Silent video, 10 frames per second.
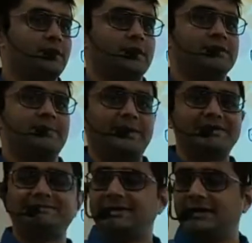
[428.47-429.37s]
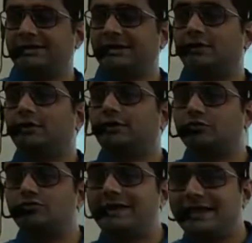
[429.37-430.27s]
the president, in order
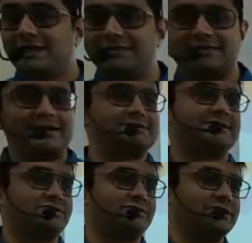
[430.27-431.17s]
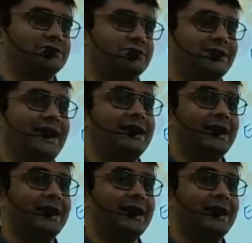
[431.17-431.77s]
to deal with that situation, can